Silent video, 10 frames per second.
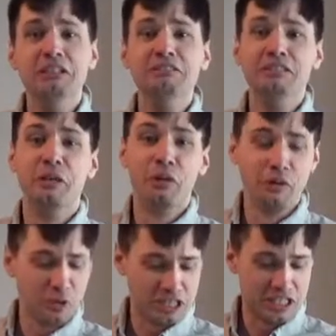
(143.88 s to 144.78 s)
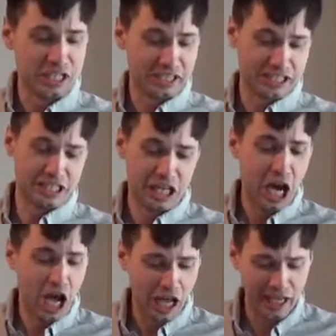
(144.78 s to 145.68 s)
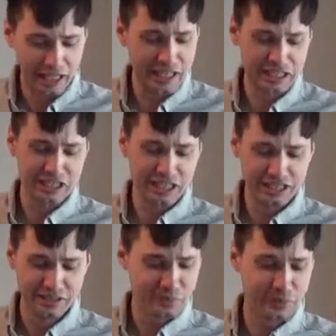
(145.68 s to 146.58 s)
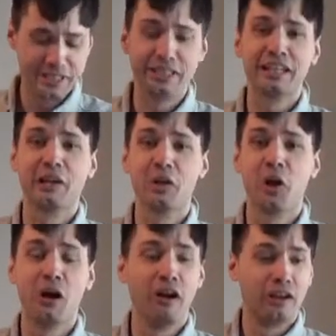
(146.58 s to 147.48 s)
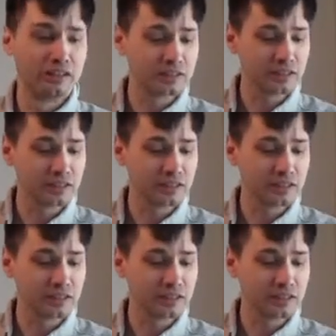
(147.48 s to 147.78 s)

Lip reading: You know, he was a nice guy, just we didn't get along.